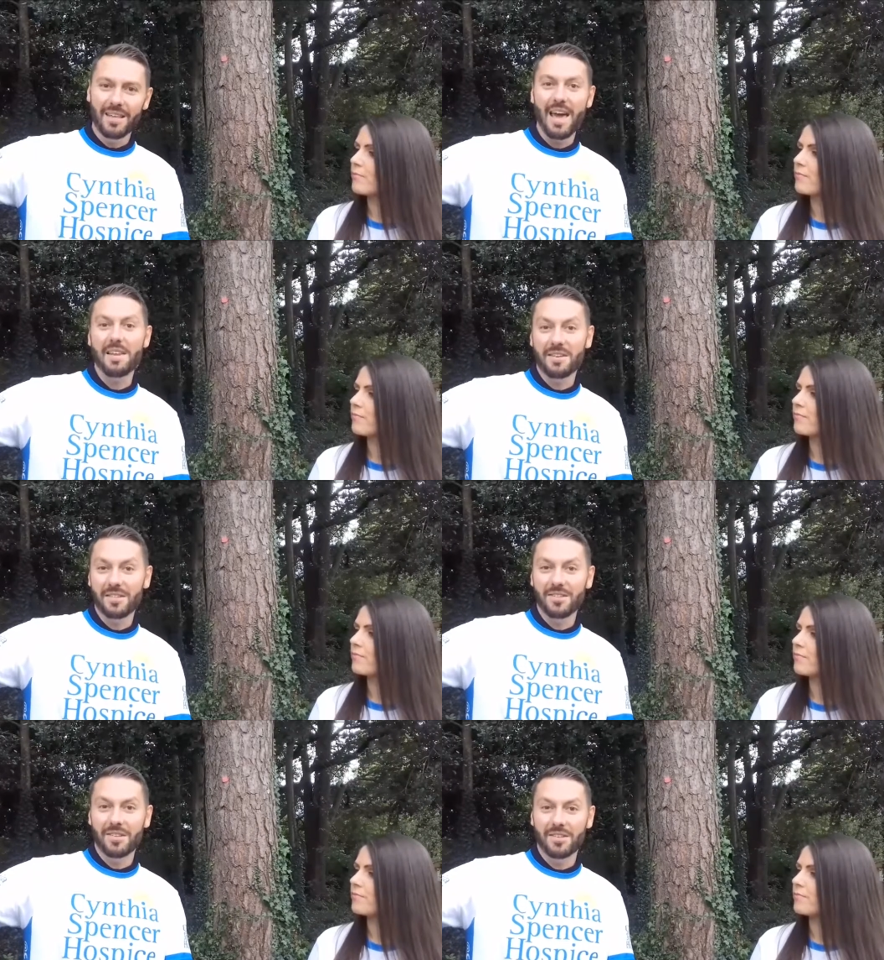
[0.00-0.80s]
Speaker 1: the end
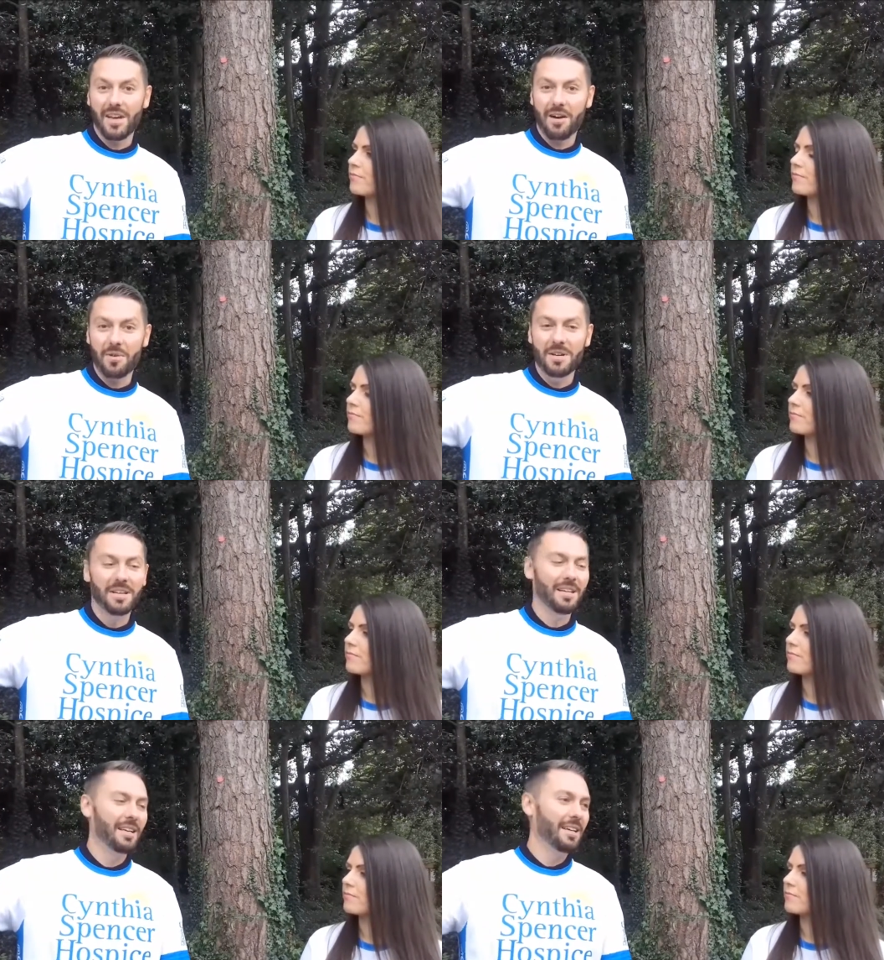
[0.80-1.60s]
to the tower,
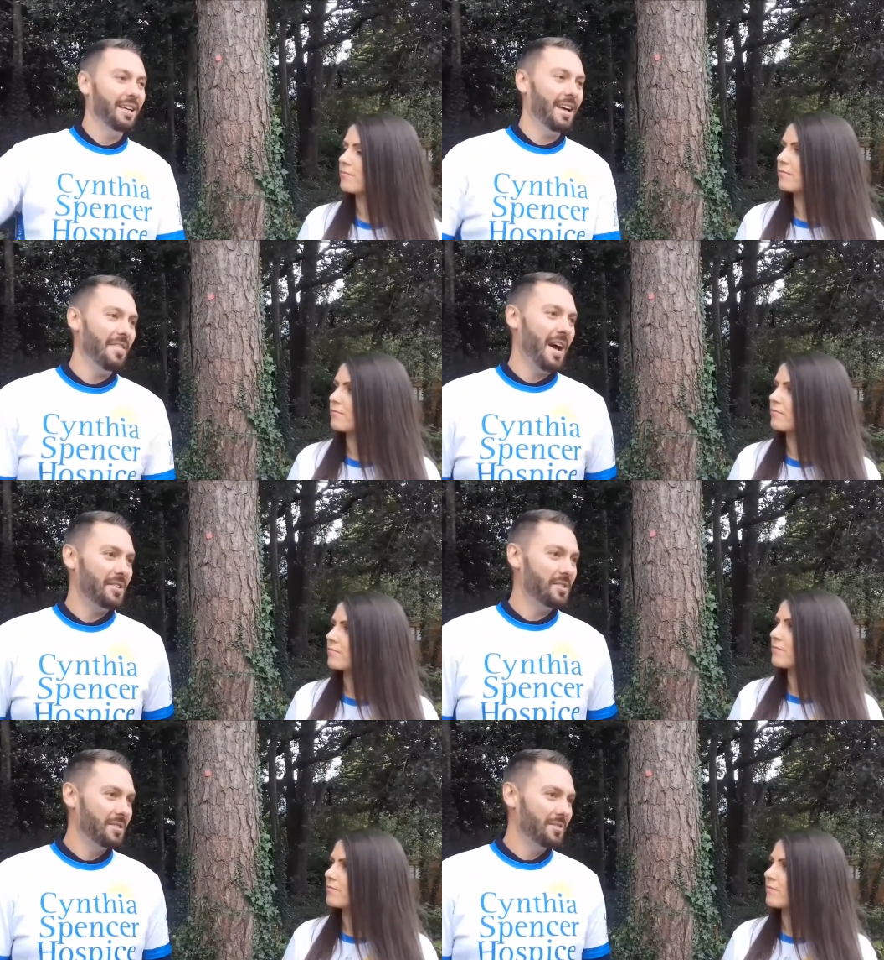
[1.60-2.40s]
and
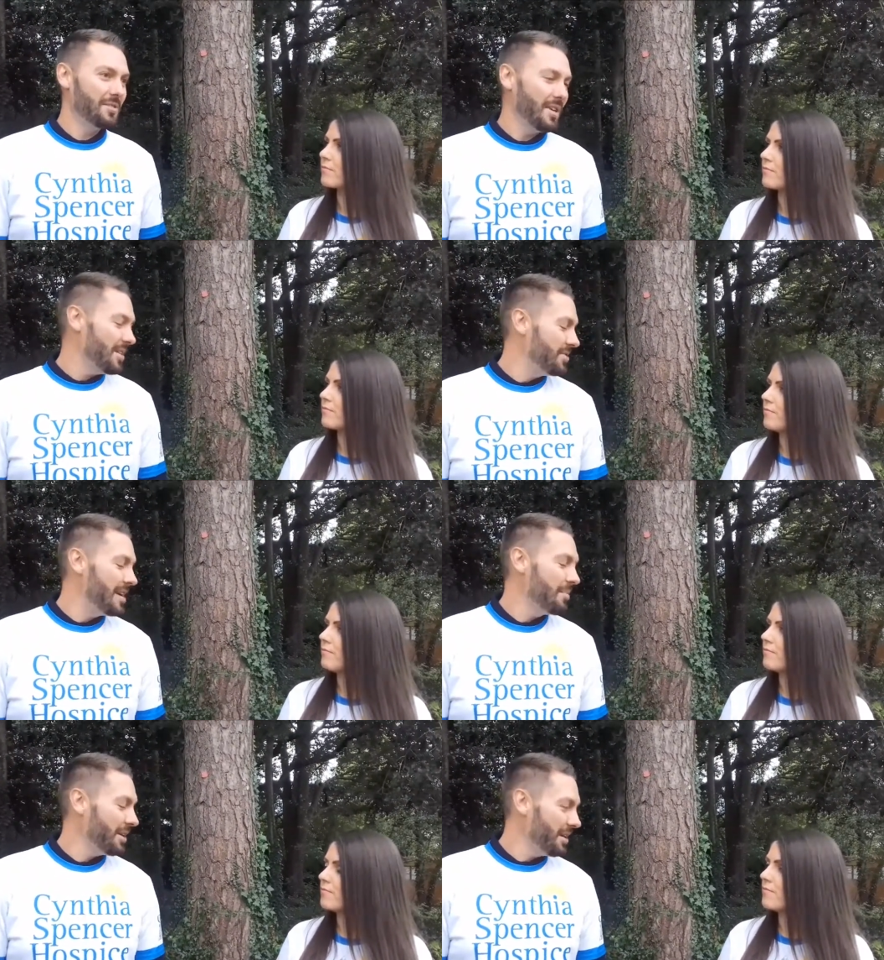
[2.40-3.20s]
that
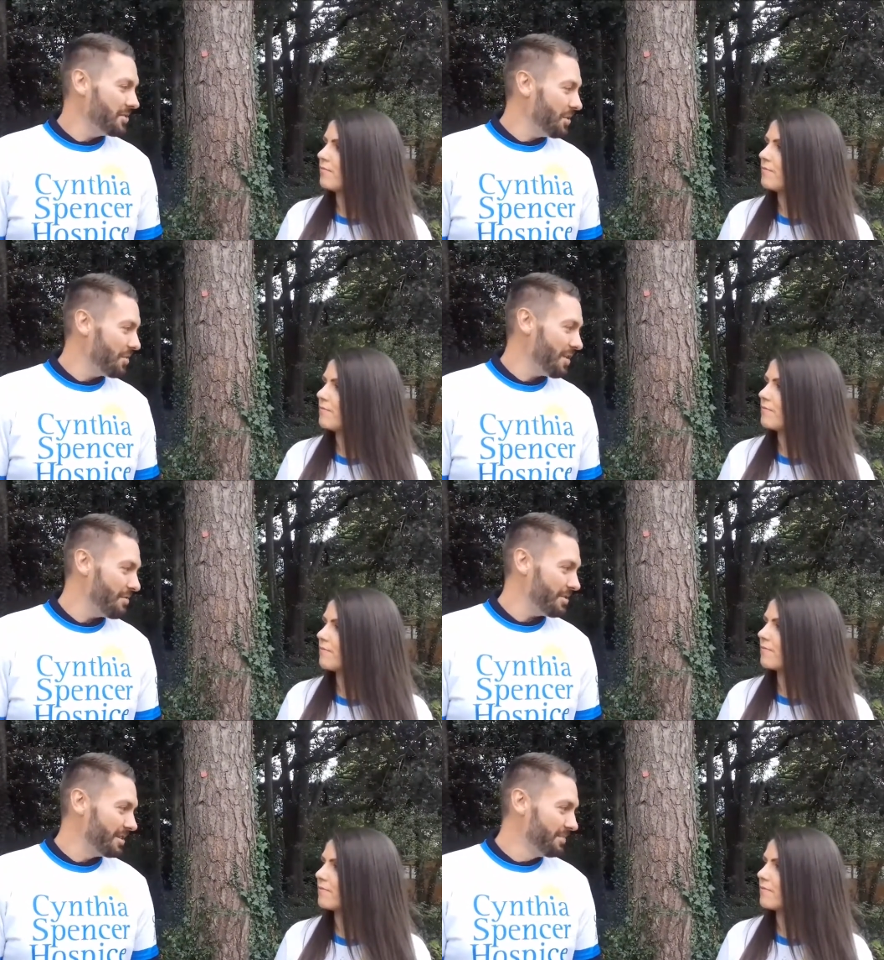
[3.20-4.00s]
seemed like it took
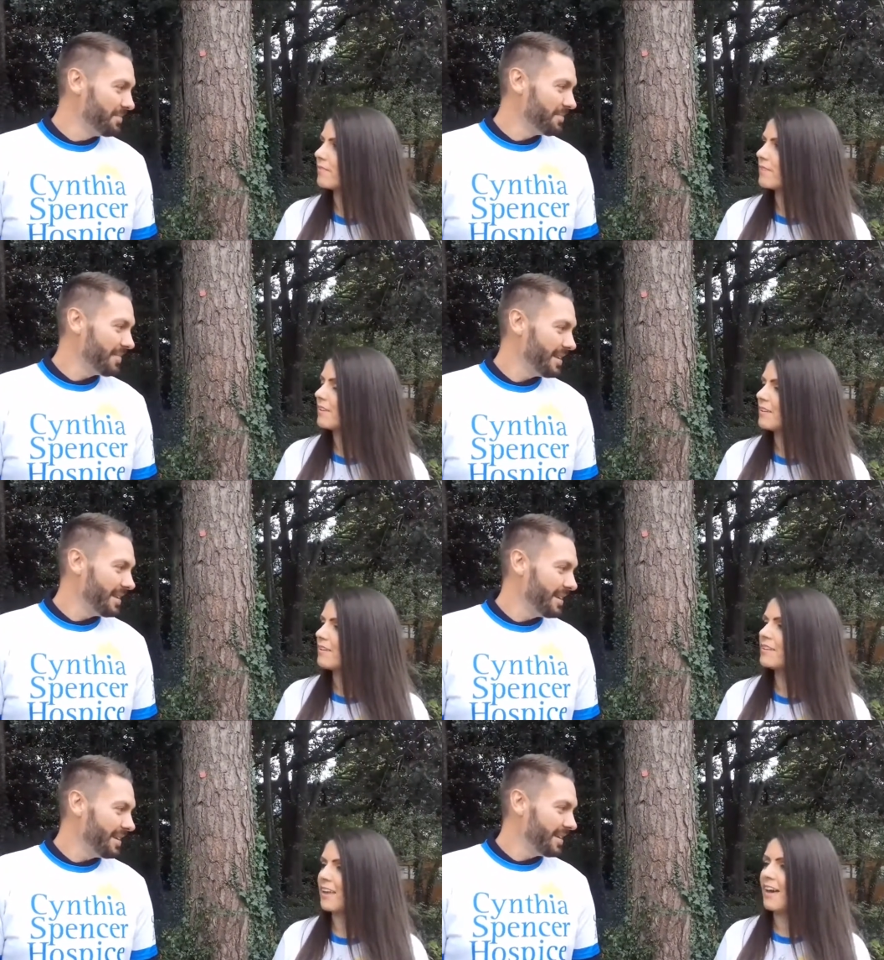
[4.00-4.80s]
forever.
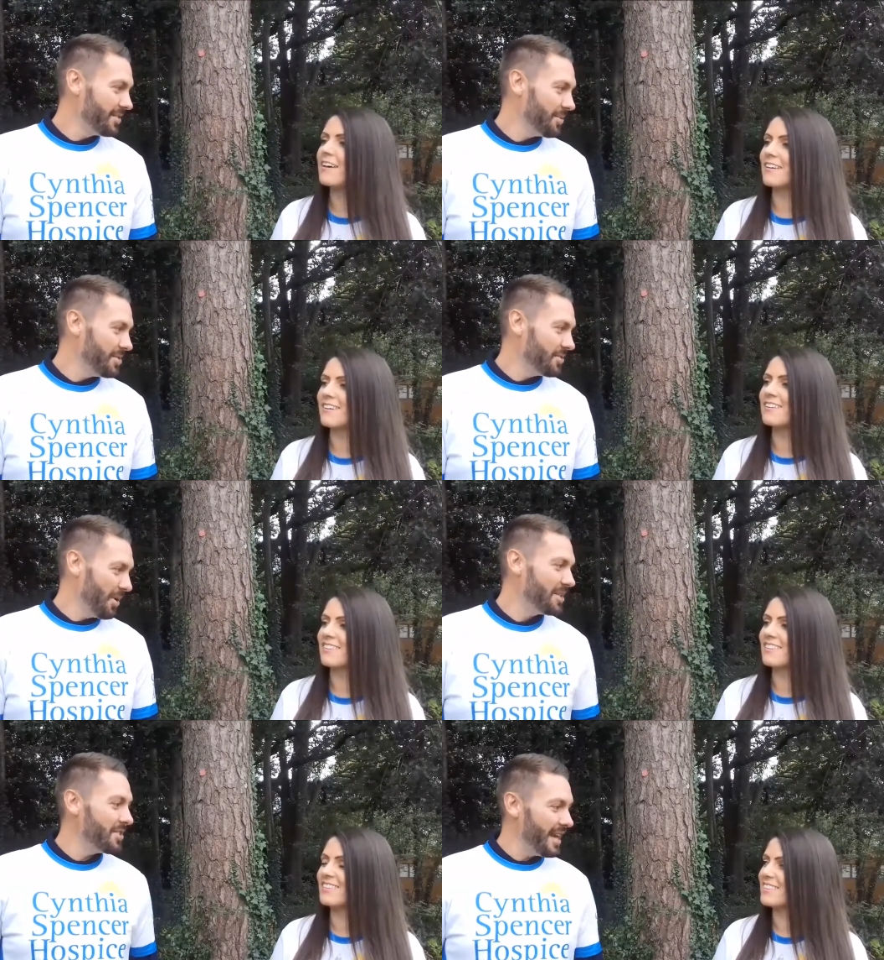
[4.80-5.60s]
Yeah. Because we just
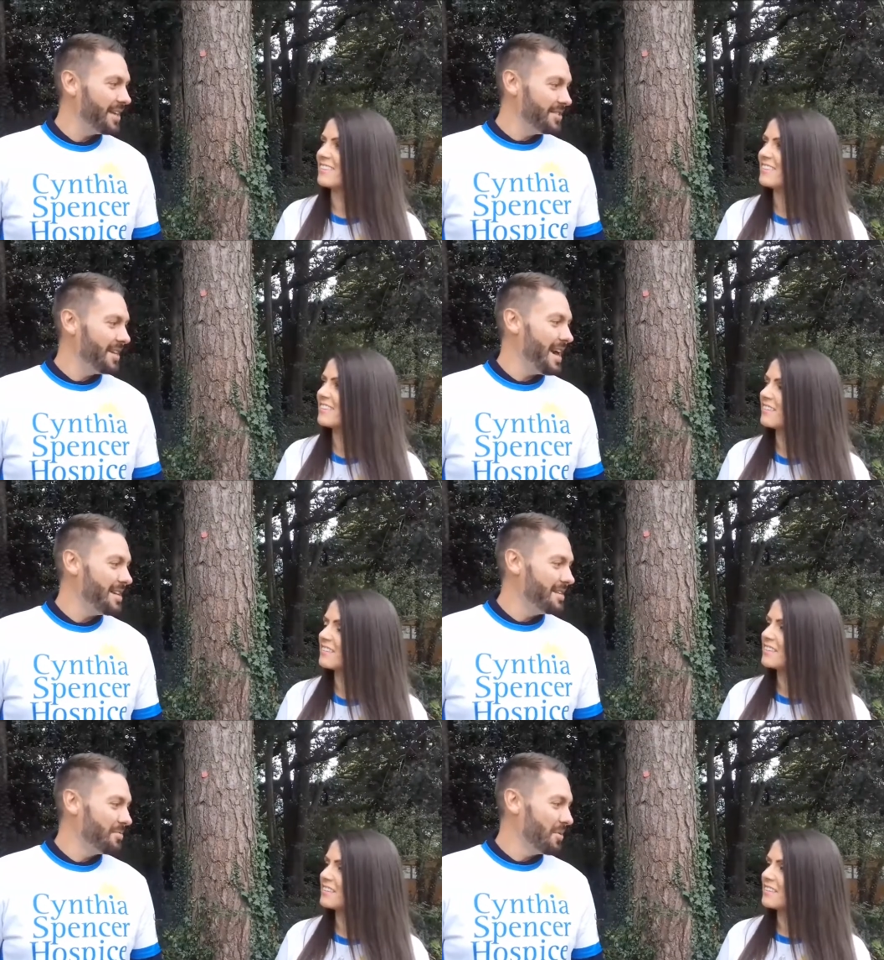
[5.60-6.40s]
wanted to get to the
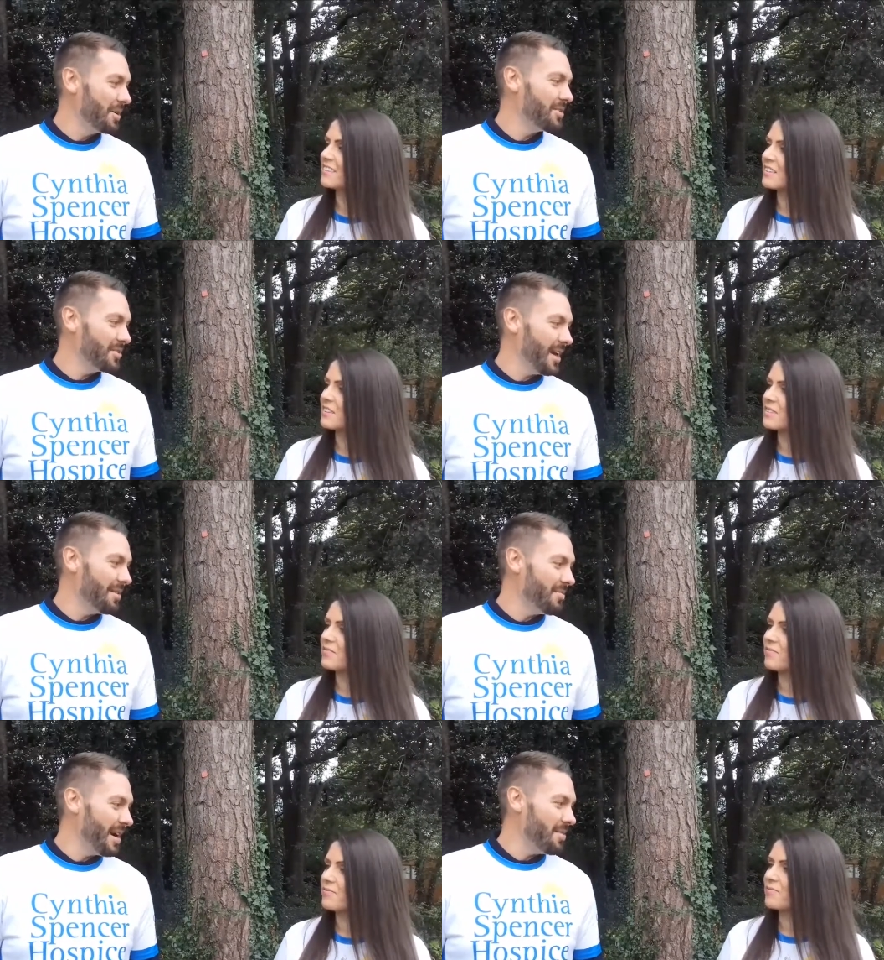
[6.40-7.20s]
end and we wanted to
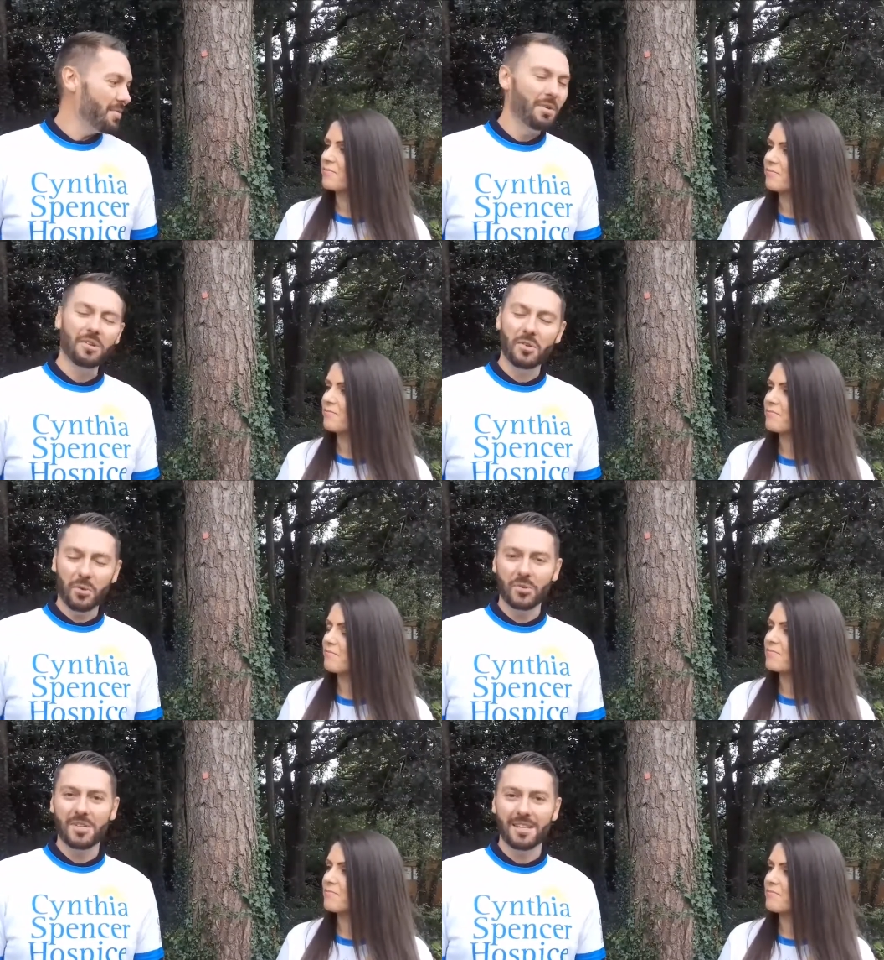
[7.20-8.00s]
celebrate and we were
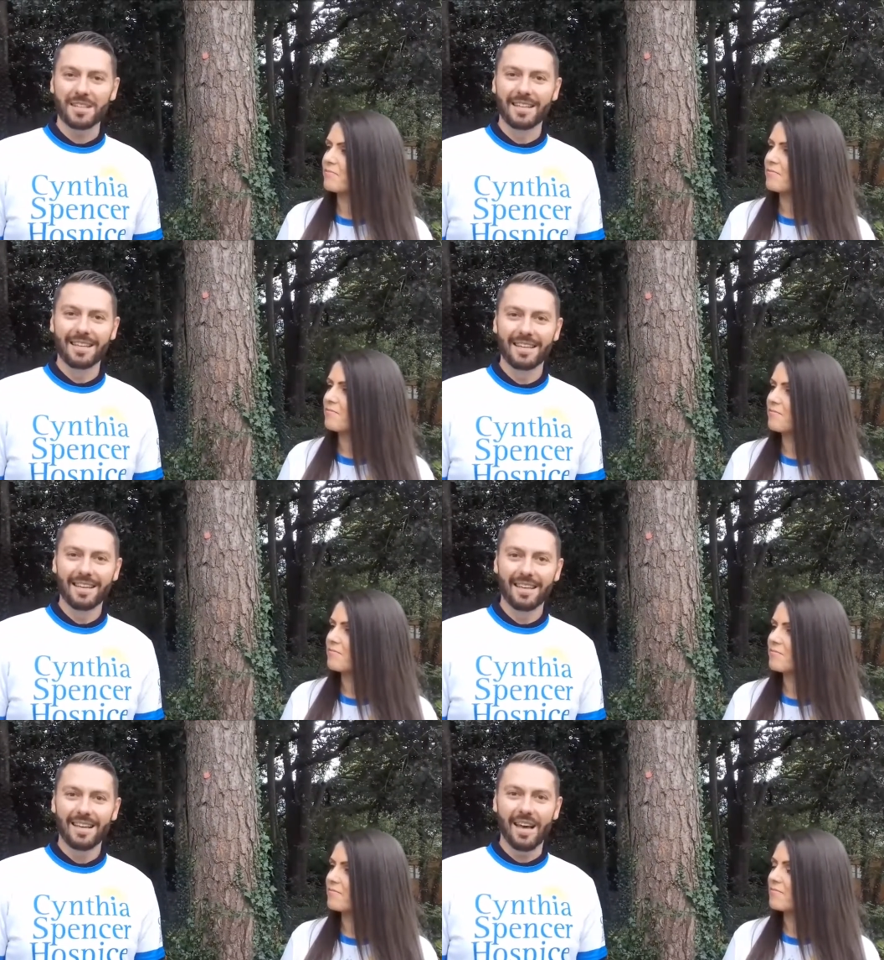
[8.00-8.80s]
exhausted,
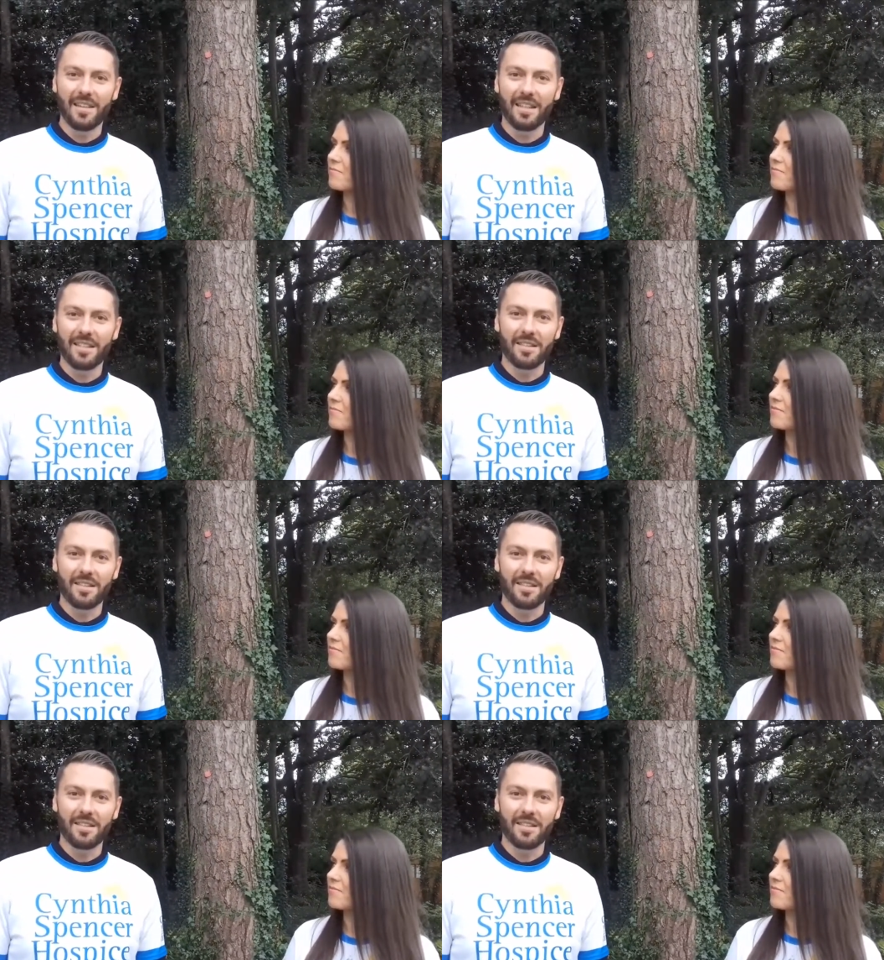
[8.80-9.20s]
and